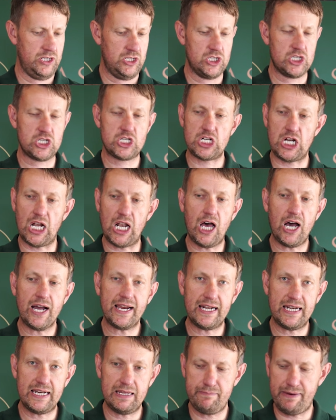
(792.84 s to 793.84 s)

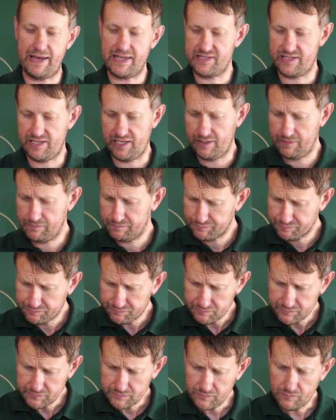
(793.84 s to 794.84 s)
slightly better
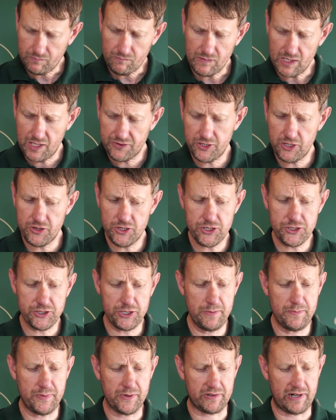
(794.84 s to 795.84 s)
than the
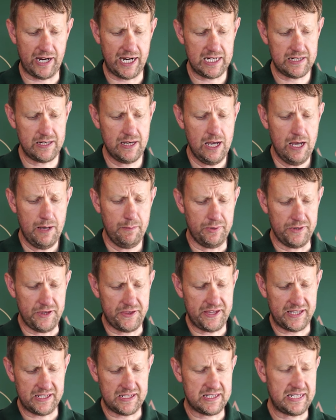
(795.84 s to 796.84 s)
super grade, but the
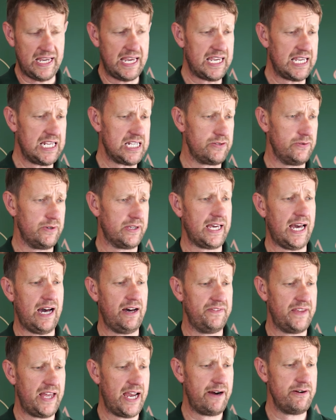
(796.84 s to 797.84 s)
thing to take into
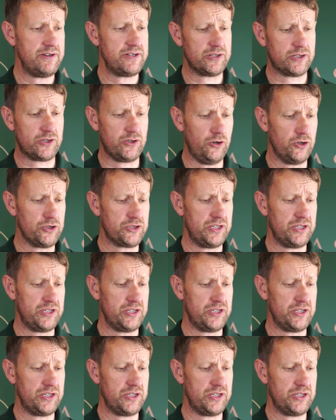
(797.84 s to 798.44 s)
account there is, of course,